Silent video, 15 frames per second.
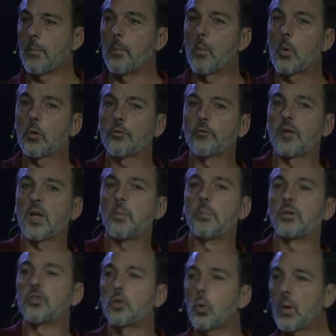morphing
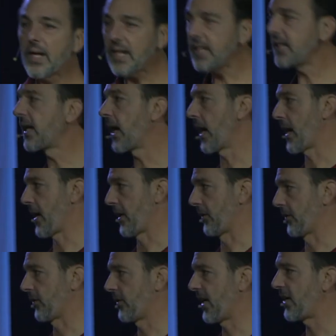between
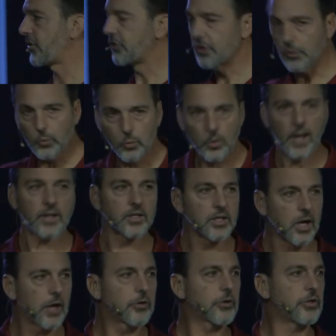kinds in
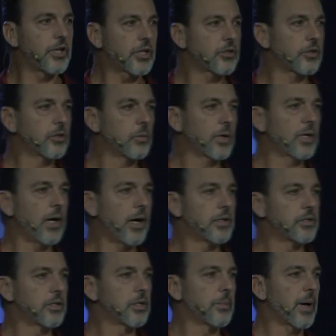direct contradiction to what
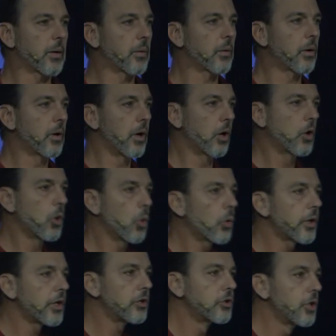God said about
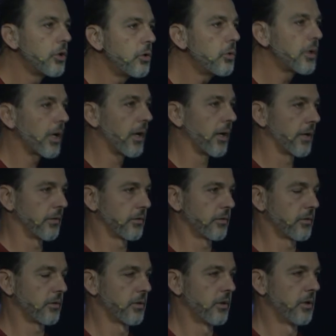according to
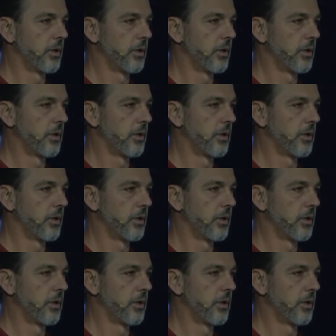kinds.